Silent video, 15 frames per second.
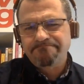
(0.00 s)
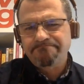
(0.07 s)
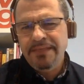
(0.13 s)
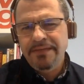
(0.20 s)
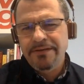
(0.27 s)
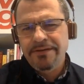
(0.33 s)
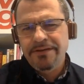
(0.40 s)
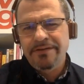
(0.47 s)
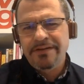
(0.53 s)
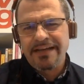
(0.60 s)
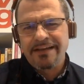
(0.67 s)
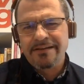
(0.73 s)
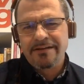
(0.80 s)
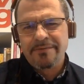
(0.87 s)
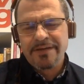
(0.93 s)
your unit
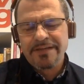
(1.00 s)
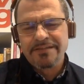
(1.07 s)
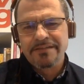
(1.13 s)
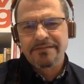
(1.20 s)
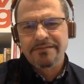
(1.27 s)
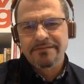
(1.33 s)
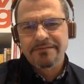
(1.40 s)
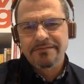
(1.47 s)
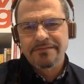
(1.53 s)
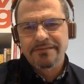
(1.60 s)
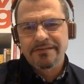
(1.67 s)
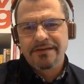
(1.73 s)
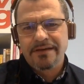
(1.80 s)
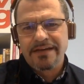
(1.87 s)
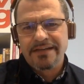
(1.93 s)
economics
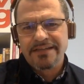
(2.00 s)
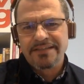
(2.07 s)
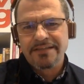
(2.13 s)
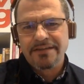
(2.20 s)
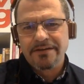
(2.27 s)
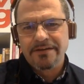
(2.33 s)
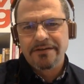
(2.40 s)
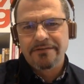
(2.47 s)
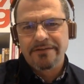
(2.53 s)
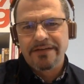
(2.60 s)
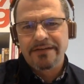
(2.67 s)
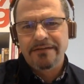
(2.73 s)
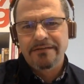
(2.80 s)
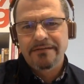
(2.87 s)
kind of suck, right?